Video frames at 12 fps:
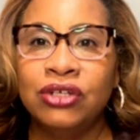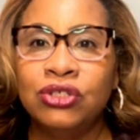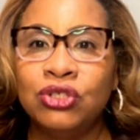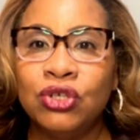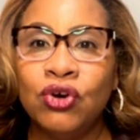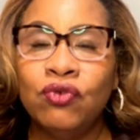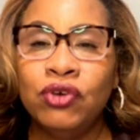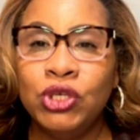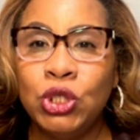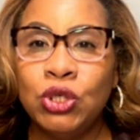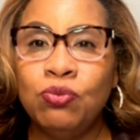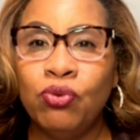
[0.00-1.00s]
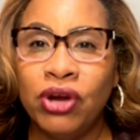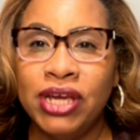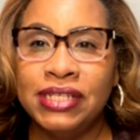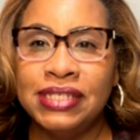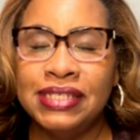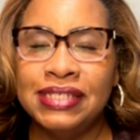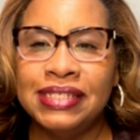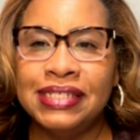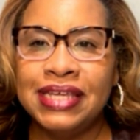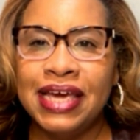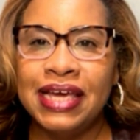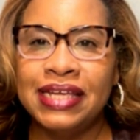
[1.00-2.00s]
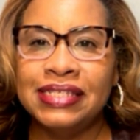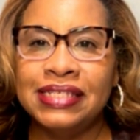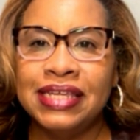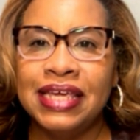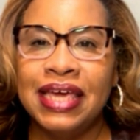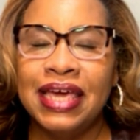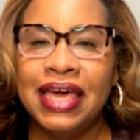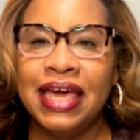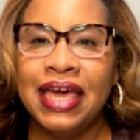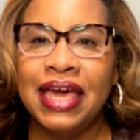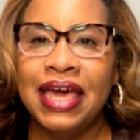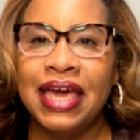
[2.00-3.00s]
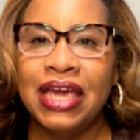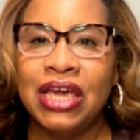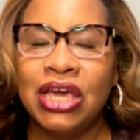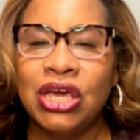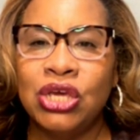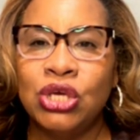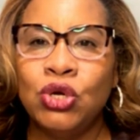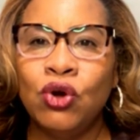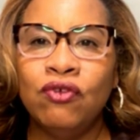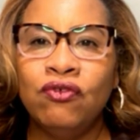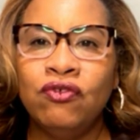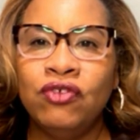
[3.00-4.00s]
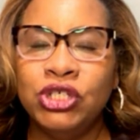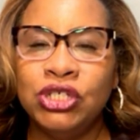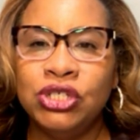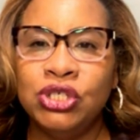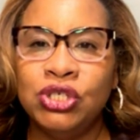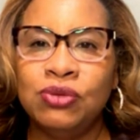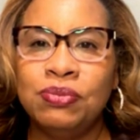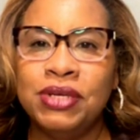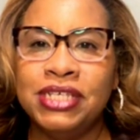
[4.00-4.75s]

Sir Richard Branson says, your vision should